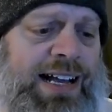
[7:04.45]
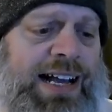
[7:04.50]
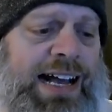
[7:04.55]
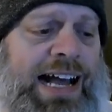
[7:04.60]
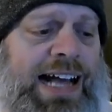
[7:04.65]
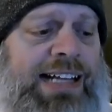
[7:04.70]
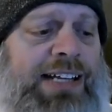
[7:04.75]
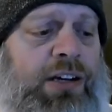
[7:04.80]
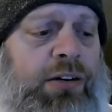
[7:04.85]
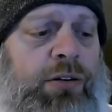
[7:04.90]

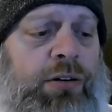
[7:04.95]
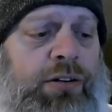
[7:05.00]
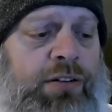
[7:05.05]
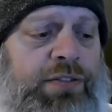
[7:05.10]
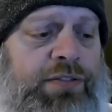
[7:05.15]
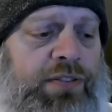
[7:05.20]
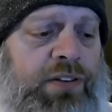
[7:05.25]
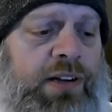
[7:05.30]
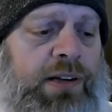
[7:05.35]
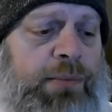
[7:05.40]
I know her
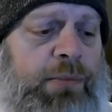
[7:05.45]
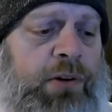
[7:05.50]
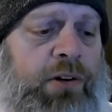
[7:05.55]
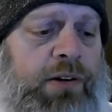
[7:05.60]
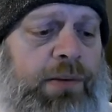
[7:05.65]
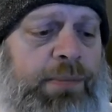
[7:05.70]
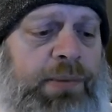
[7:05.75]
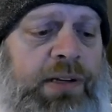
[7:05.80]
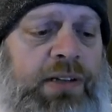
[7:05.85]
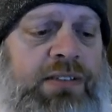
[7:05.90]
from her
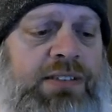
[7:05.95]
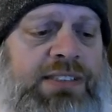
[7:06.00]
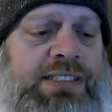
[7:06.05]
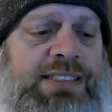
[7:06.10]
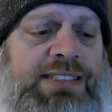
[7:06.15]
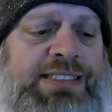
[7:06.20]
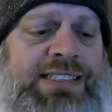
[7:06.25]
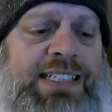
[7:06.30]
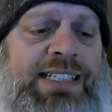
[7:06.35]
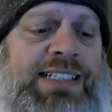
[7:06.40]

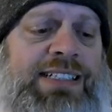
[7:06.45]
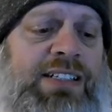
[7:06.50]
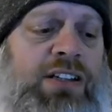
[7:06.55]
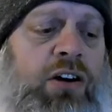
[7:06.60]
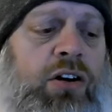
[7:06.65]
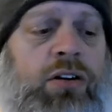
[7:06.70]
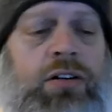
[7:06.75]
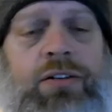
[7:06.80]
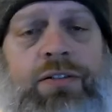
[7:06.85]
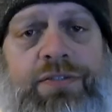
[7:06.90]
appearances in
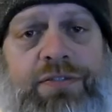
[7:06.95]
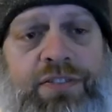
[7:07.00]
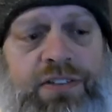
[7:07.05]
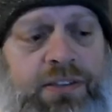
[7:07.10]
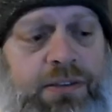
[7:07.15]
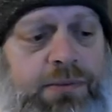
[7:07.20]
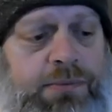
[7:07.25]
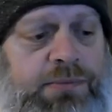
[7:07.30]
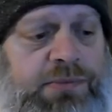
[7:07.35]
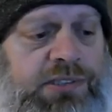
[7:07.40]
horror
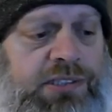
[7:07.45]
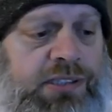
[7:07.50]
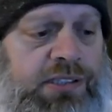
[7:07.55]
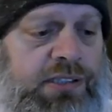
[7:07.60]
films.